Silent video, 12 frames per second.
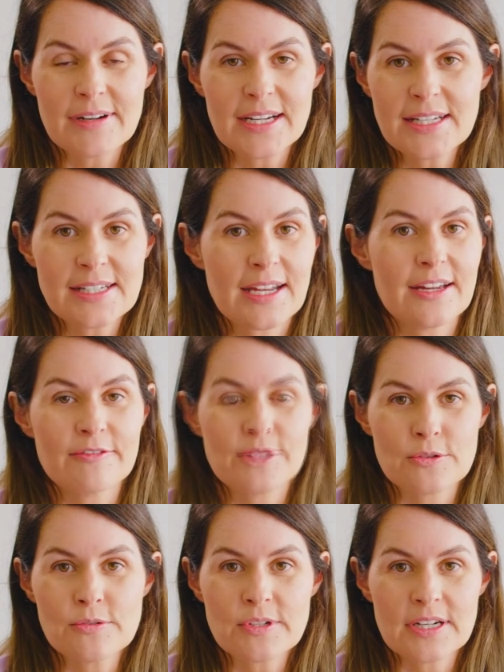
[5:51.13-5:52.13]
ready to have
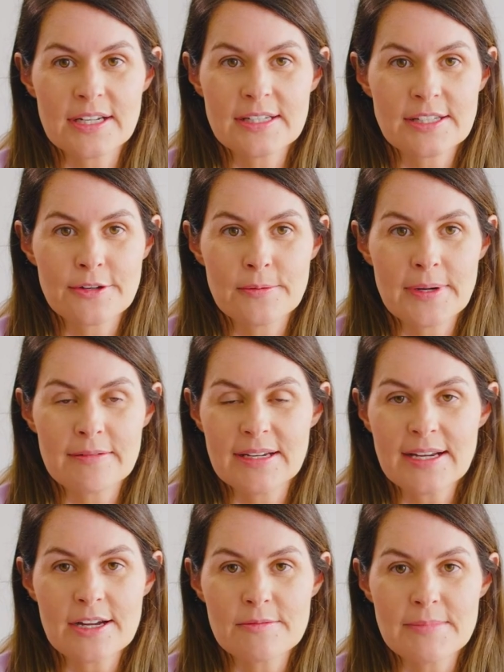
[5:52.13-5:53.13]
children until we're
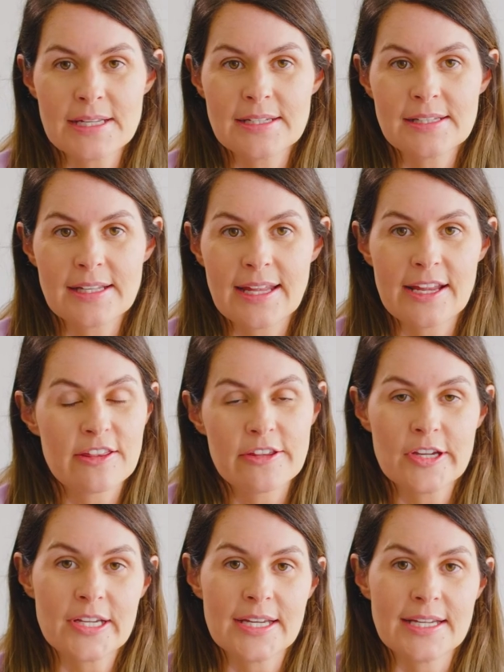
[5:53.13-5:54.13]
in our mid to late
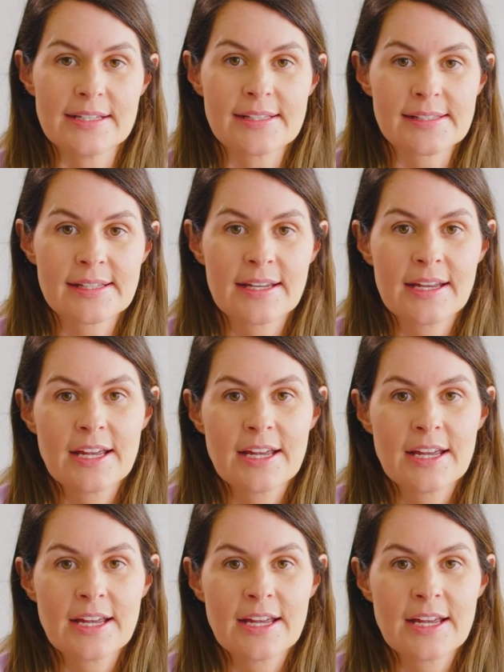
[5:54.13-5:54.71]
30s.